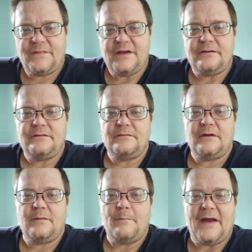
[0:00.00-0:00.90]
than
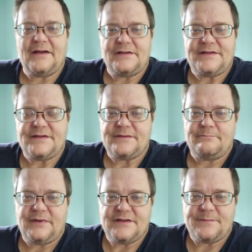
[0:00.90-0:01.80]

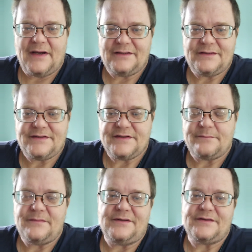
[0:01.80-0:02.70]
magnetism, because
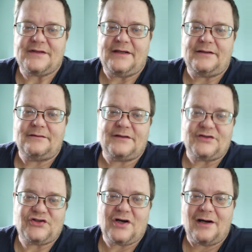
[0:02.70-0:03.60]
magnetism is like the
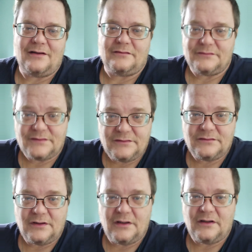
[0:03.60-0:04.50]
child
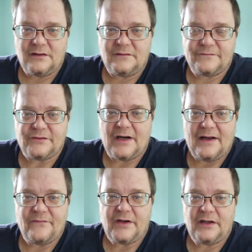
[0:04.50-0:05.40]
of
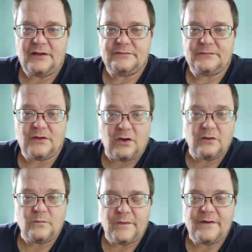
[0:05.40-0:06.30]
gravity,
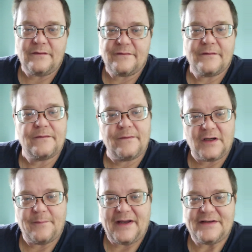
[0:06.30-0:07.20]
along with the
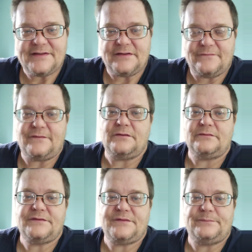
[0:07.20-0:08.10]
capacitive field.